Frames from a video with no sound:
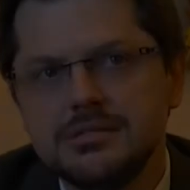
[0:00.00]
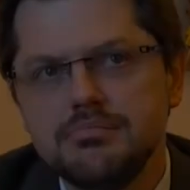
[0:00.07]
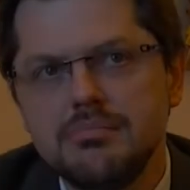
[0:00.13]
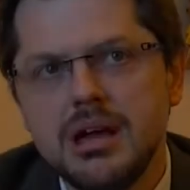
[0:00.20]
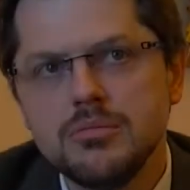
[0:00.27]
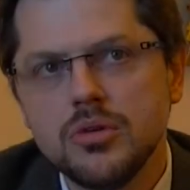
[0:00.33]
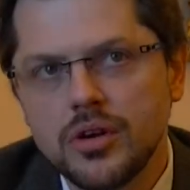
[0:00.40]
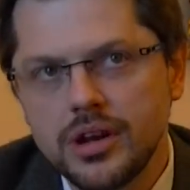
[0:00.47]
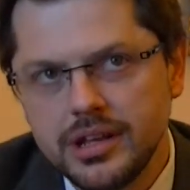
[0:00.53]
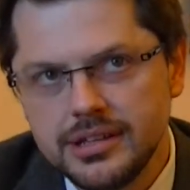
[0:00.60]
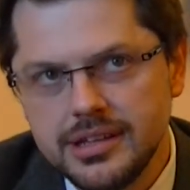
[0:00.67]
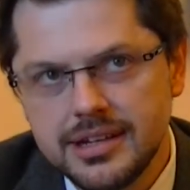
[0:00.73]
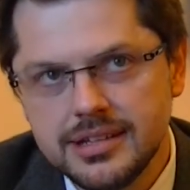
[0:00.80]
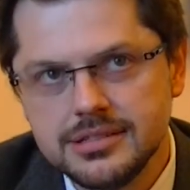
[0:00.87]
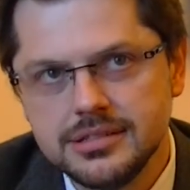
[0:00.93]
Memory,
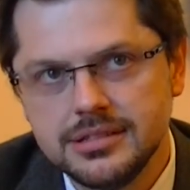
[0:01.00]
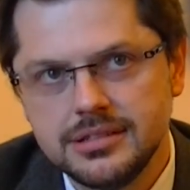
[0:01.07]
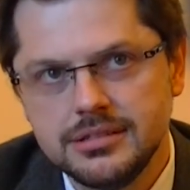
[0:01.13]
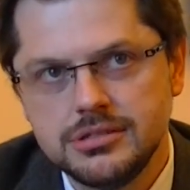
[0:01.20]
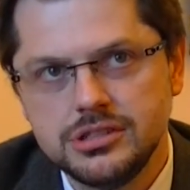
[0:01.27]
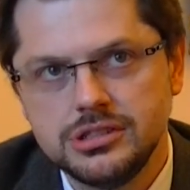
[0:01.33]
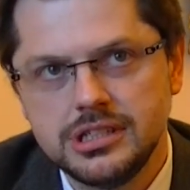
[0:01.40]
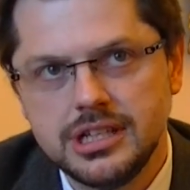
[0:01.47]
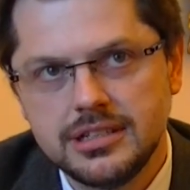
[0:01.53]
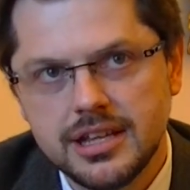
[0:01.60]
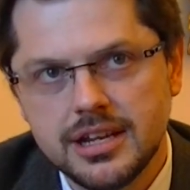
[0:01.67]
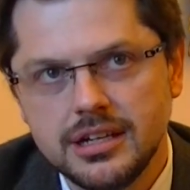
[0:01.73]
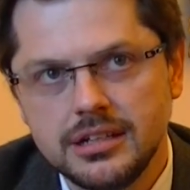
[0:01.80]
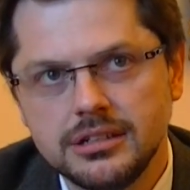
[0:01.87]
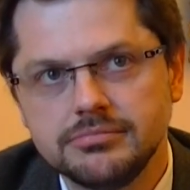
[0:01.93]
there is a
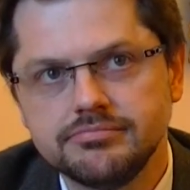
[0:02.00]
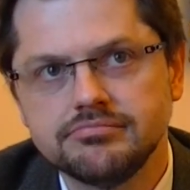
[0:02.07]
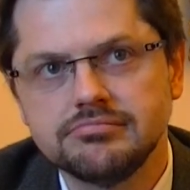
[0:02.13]
general